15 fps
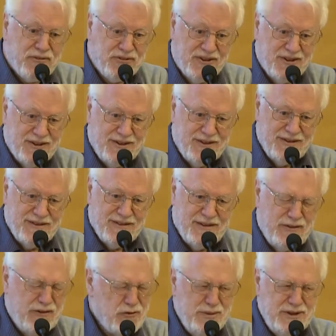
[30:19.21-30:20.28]
Have
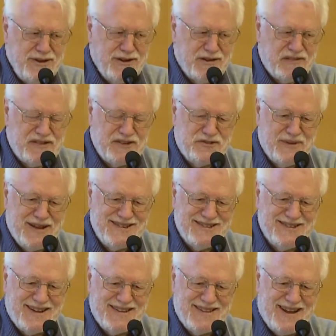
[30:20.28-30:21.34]
you ever been near a
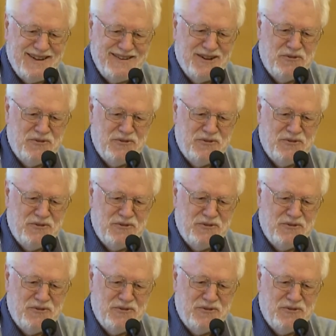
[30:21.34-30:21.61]
situation like that?